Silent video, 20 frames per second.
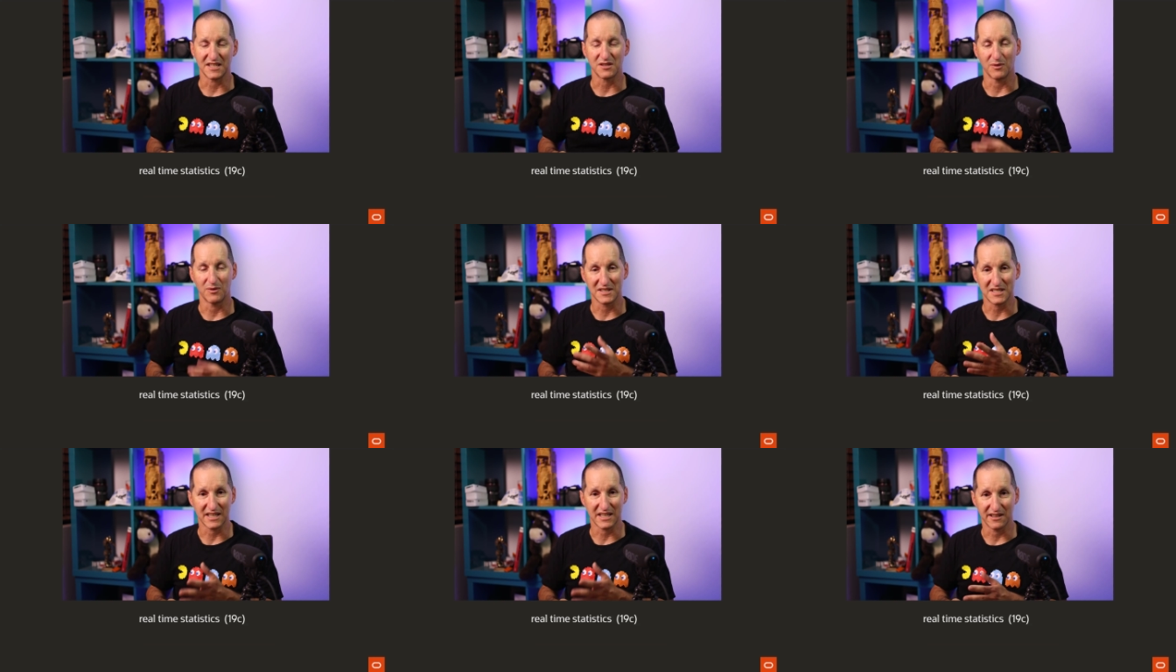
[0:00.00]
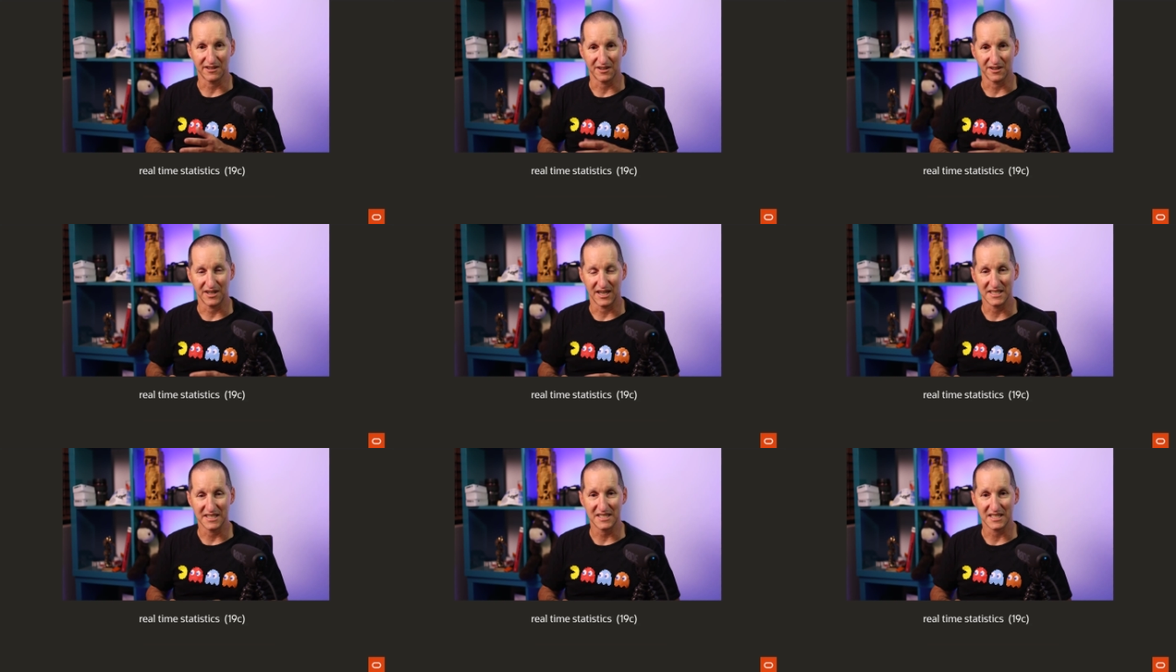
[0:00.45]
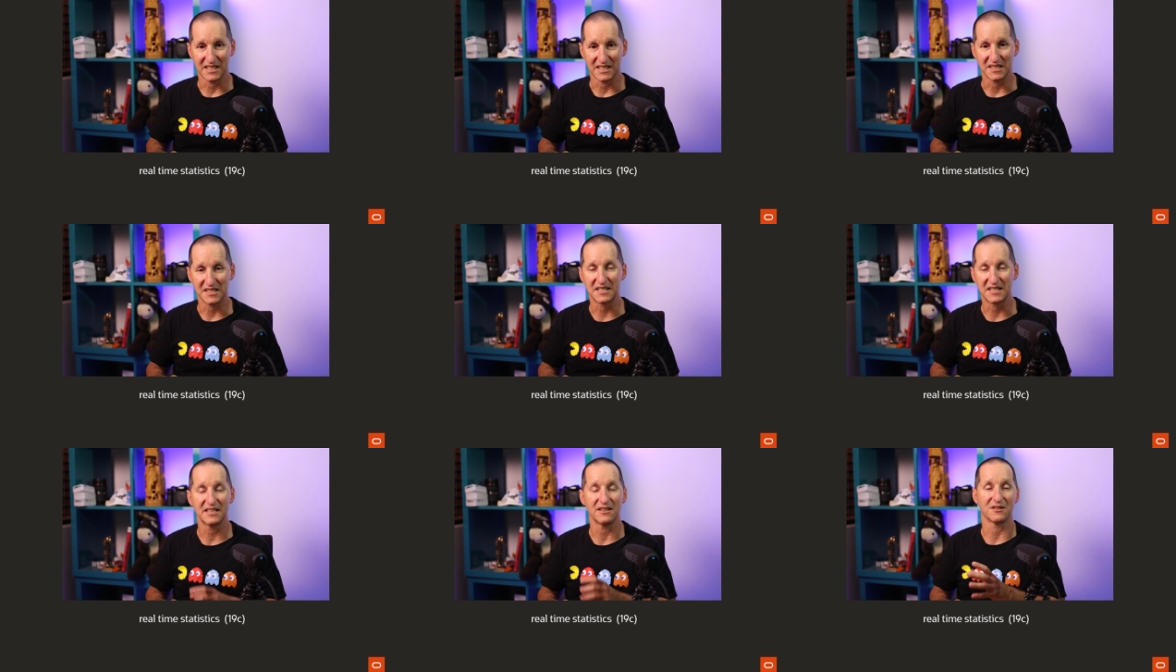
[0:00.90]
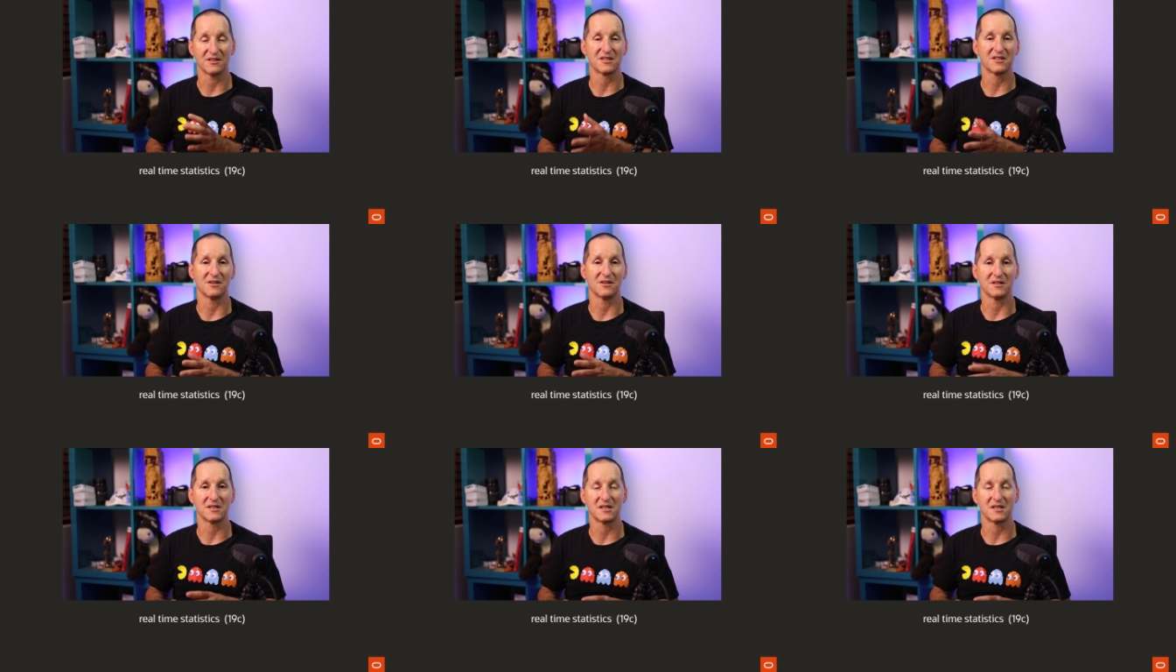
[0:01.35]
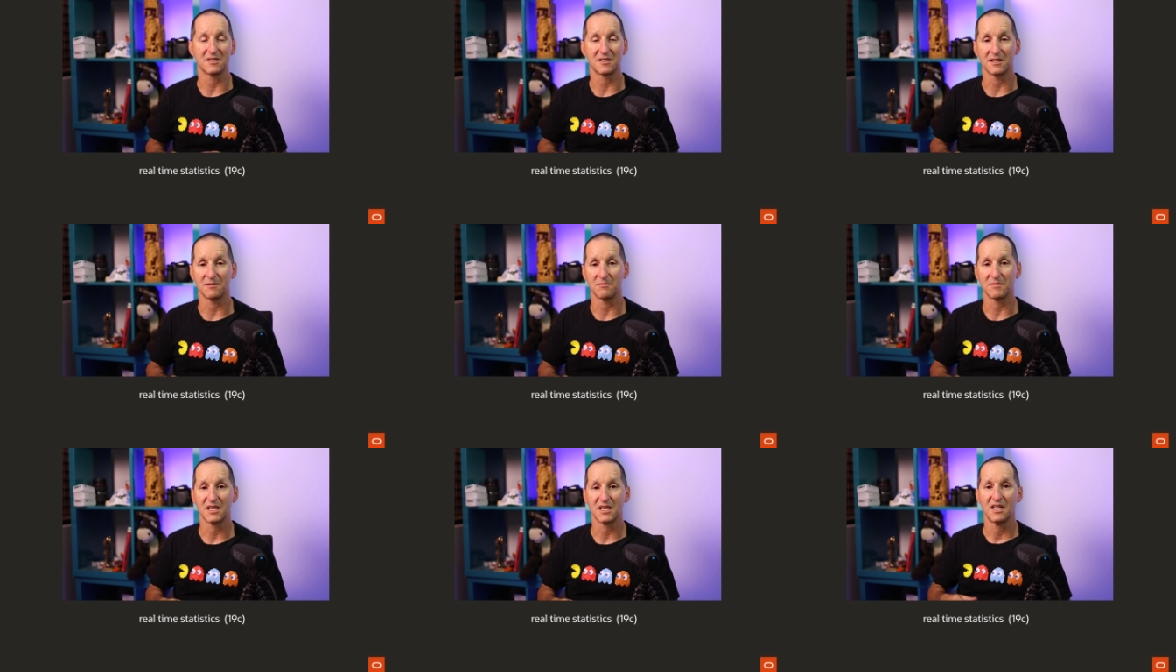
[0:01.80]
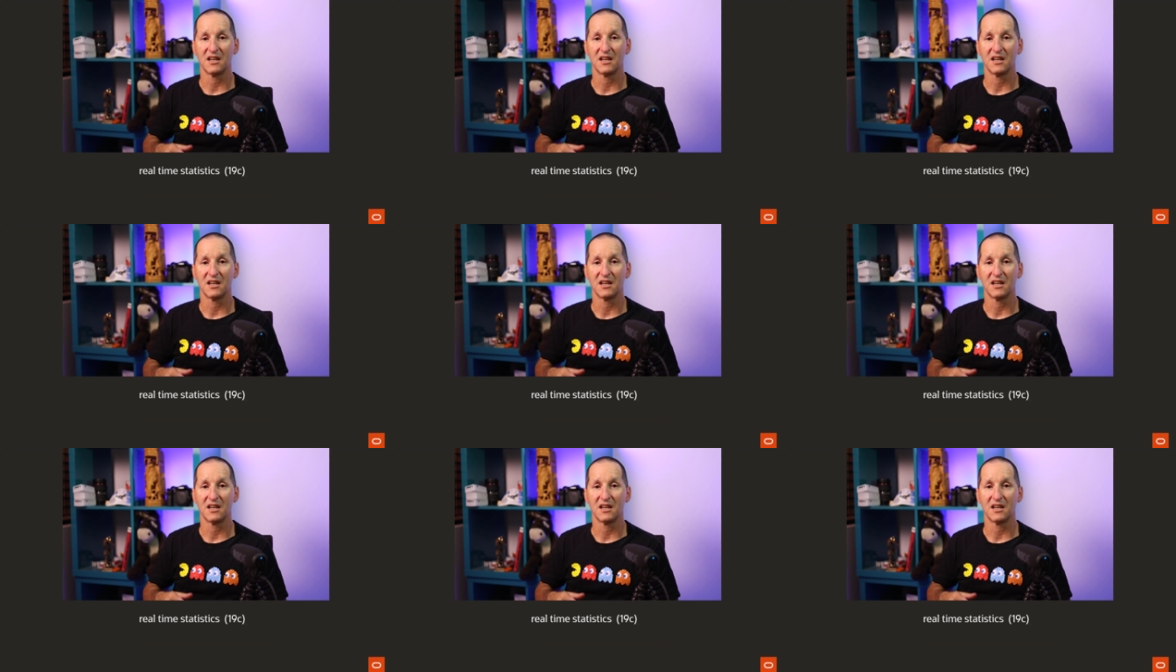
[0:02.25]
Once again, on 19C on certain systems,